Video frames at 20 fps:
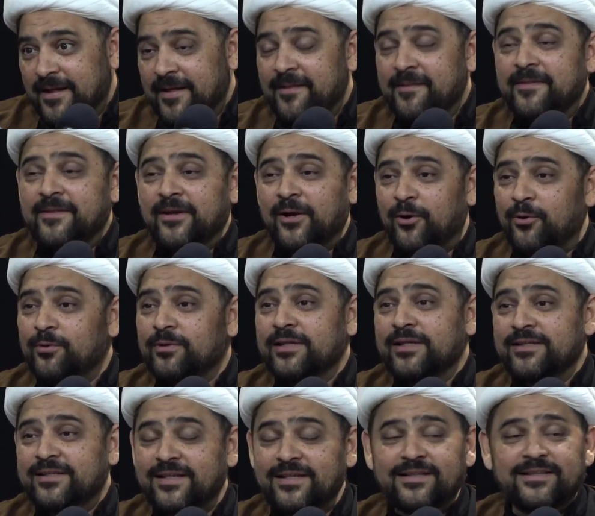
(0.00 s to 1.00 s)
The
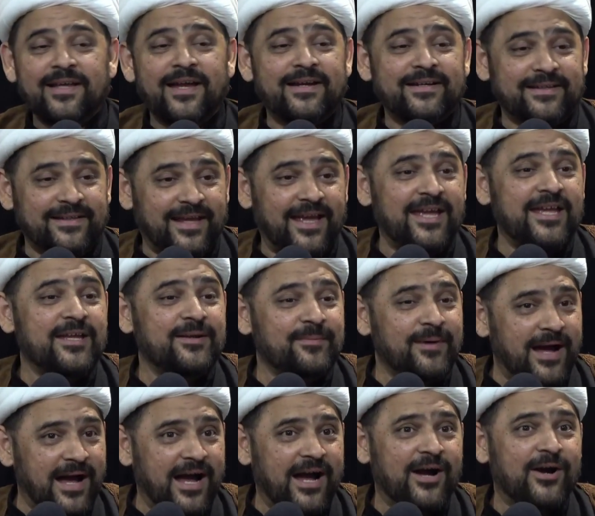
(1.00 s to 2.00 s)
only thing that came
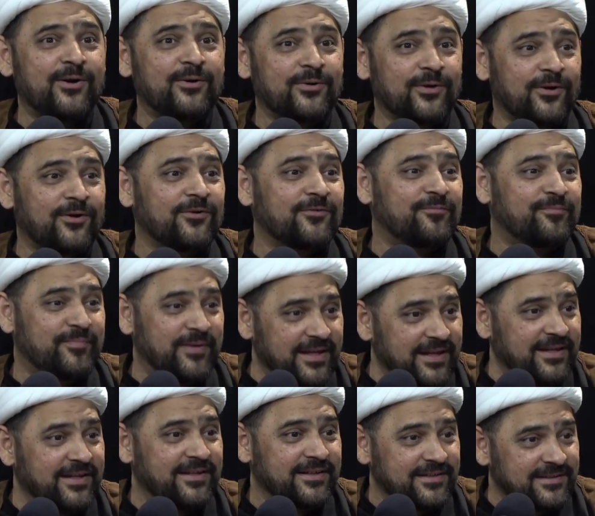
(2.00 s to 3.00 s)
out of
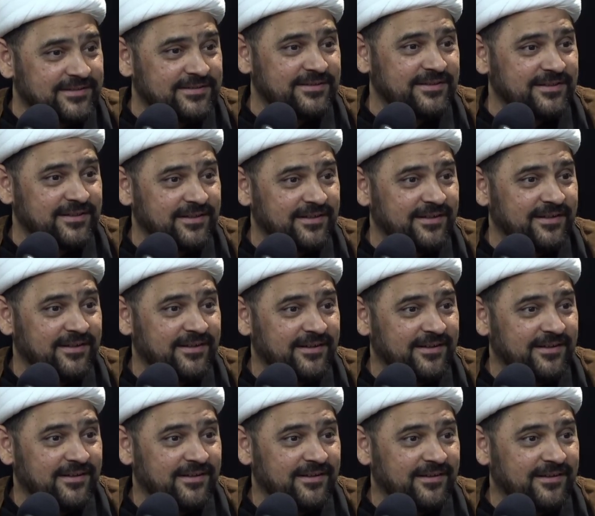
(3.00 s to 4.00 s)
peace
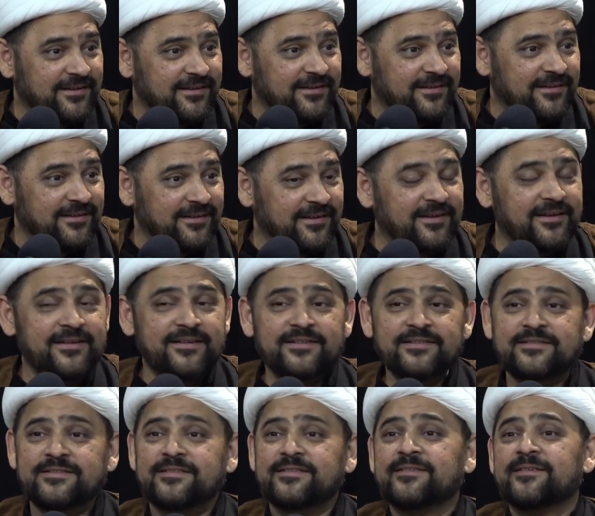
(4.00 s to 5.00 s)

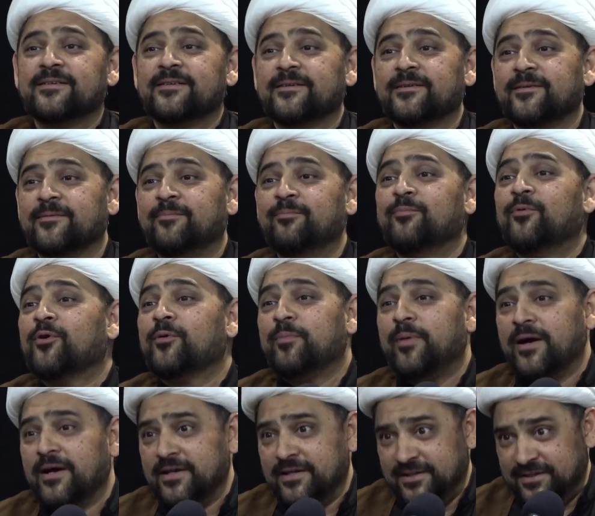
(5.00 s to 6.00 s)
is more
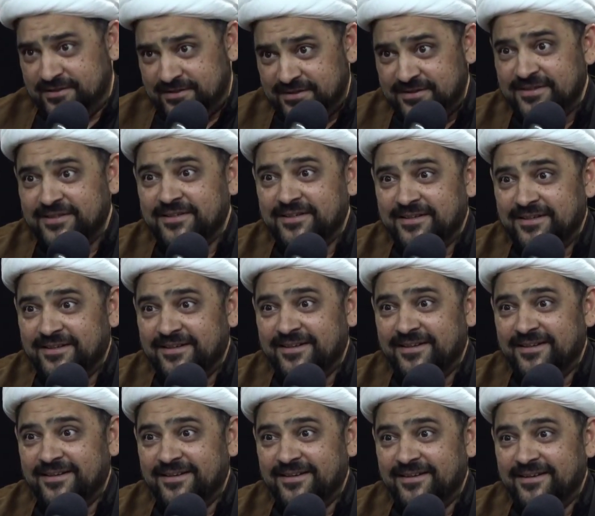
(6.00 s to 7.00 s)
parties
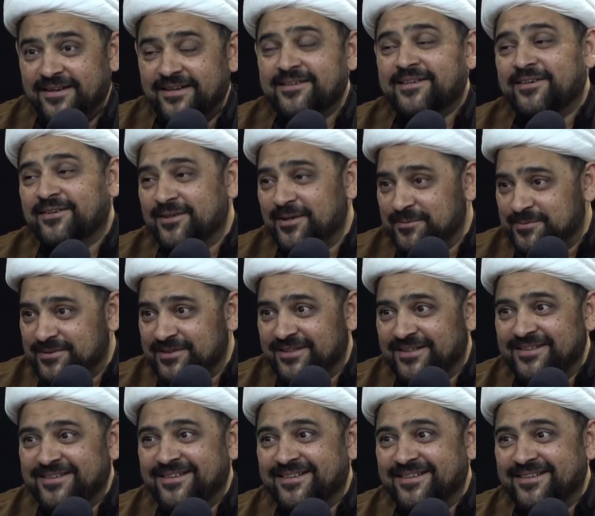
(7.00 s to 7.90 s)
and corruption.